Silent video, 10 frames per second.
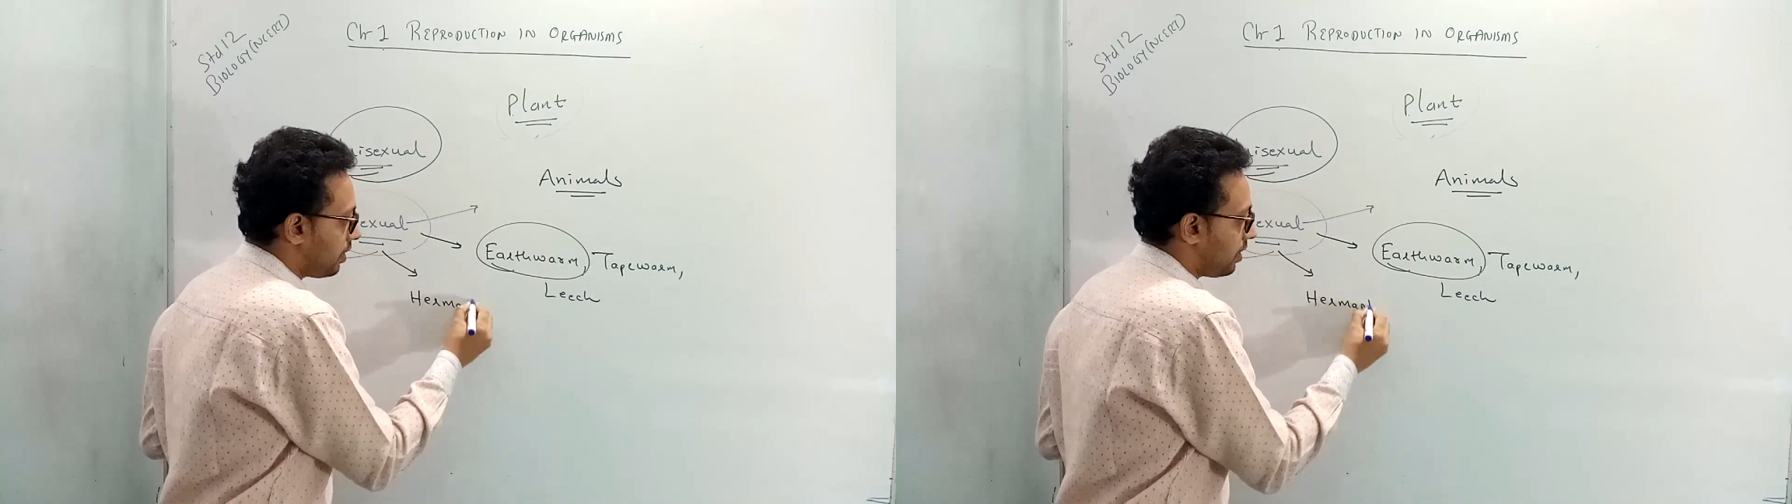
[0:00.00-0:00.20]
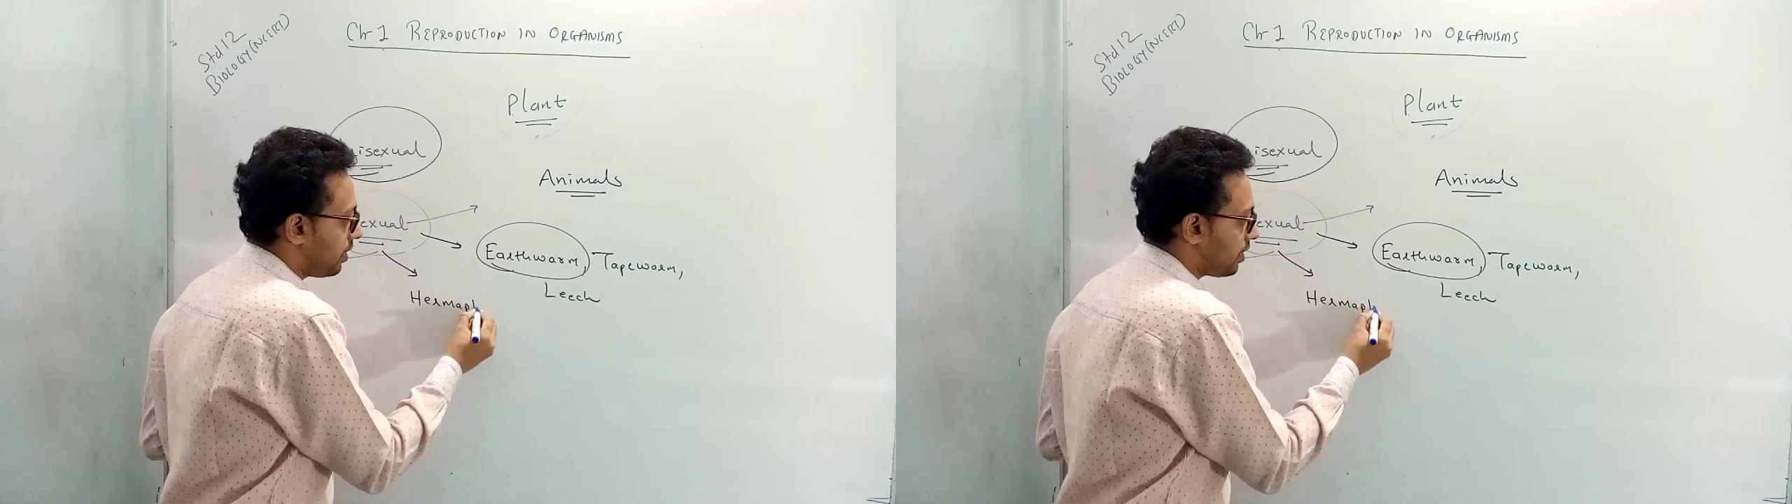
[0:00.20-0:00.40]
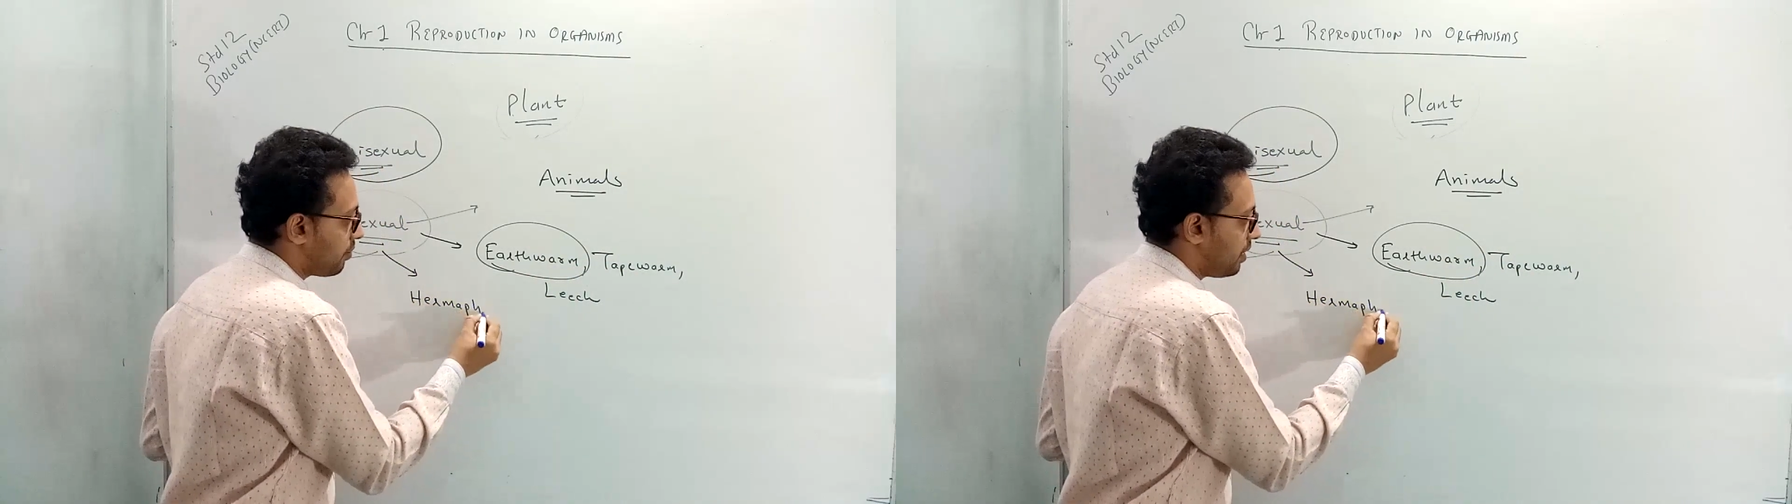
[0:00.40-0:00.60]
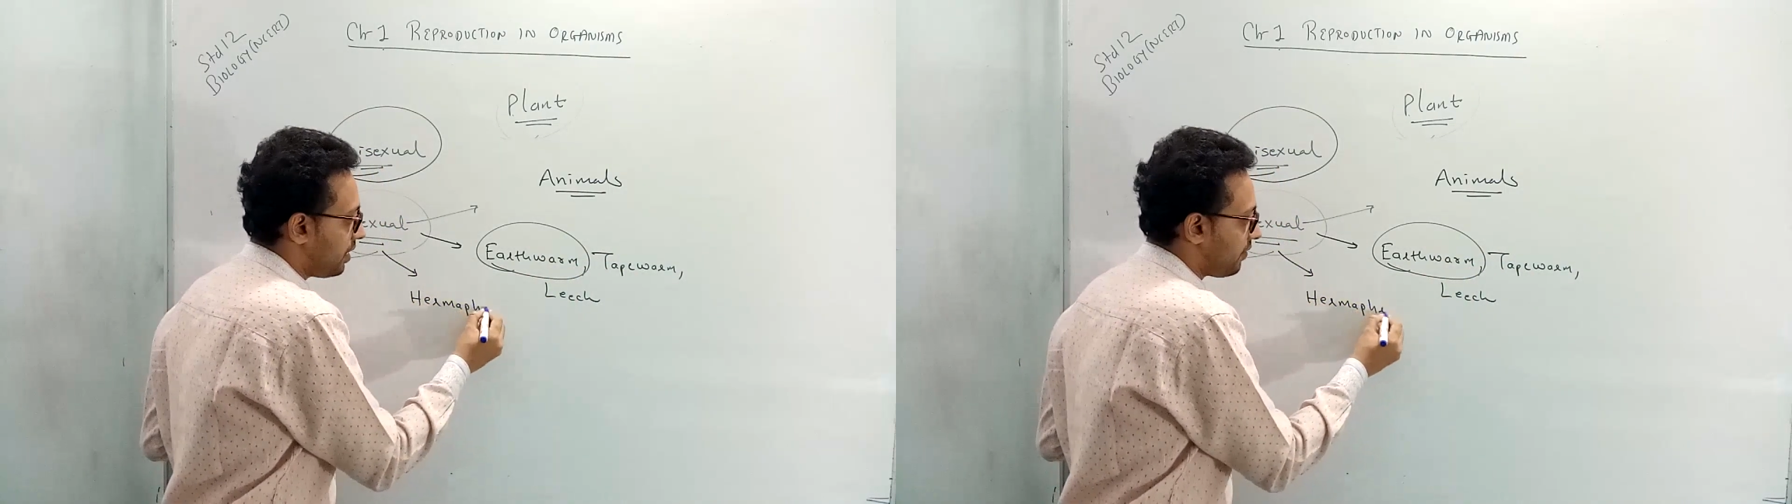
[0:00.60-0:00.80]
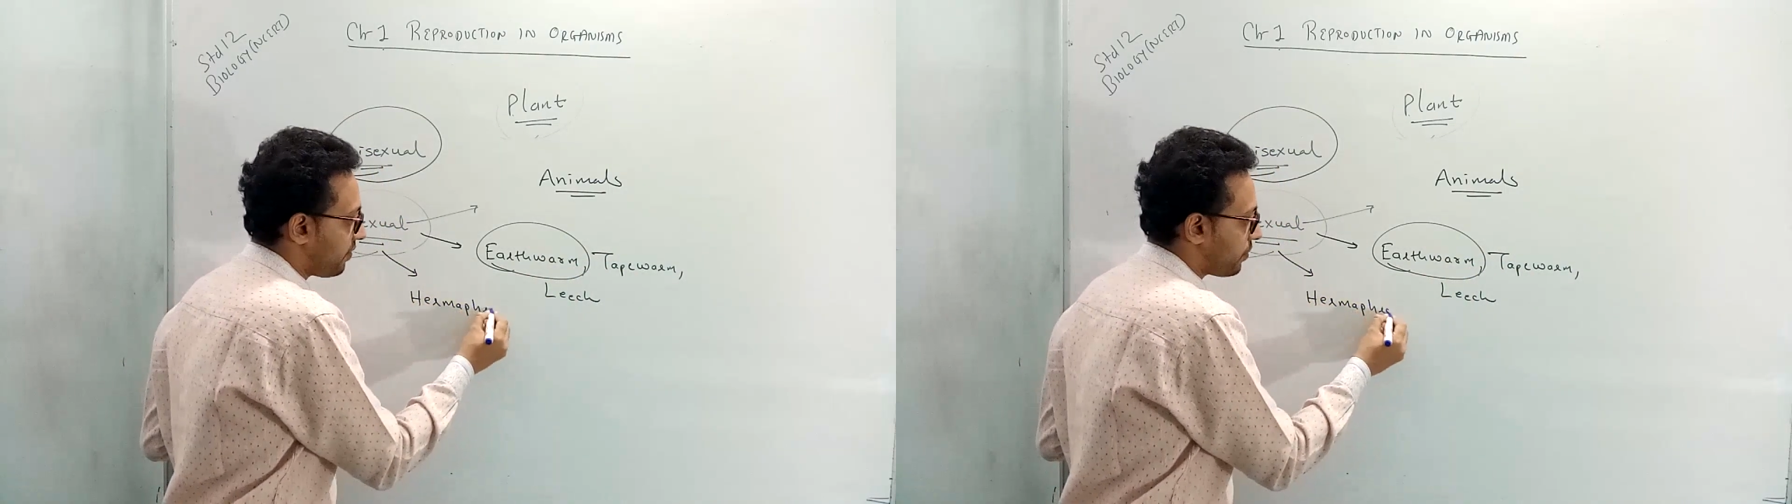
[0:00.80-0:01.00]

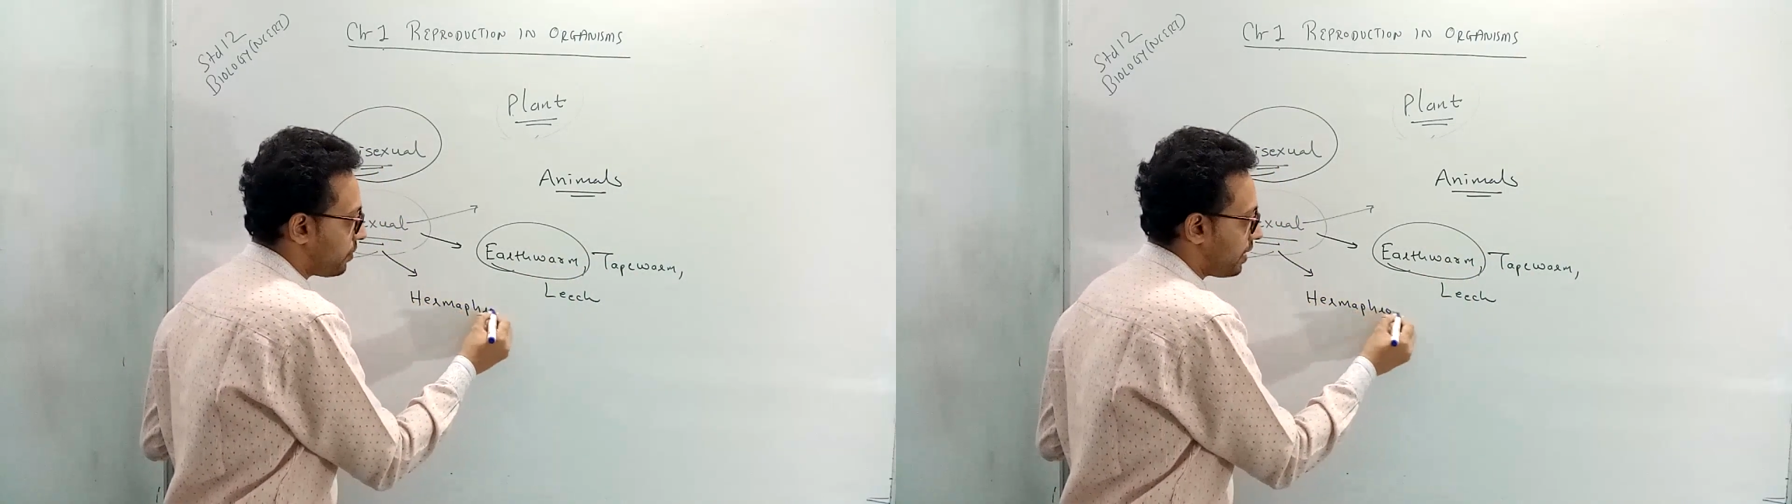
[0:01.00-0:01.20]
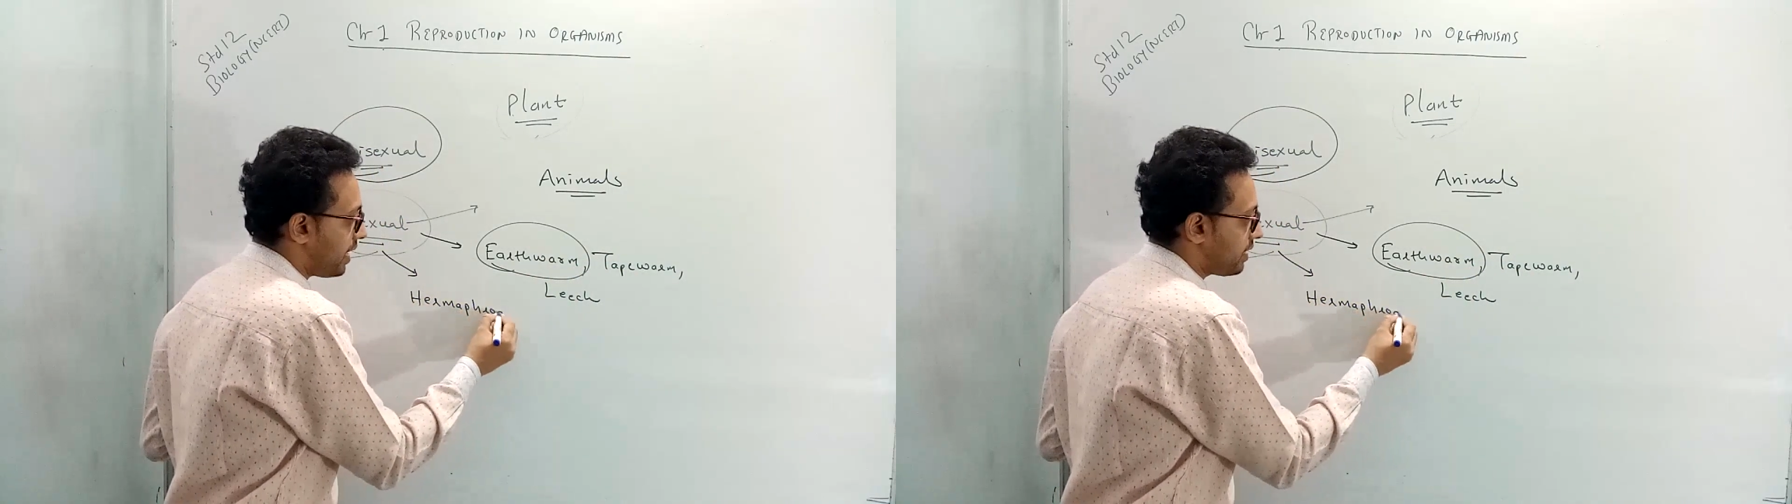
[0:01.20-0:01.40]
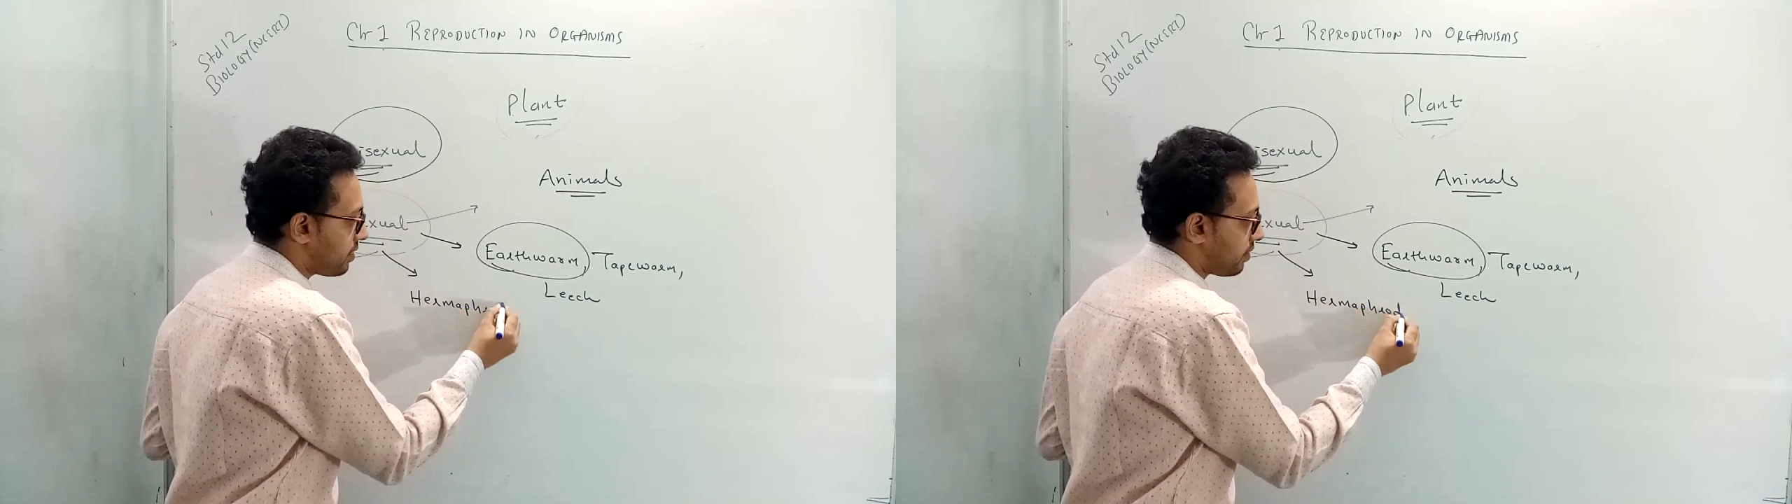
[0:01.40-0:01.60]
hermaphrodite.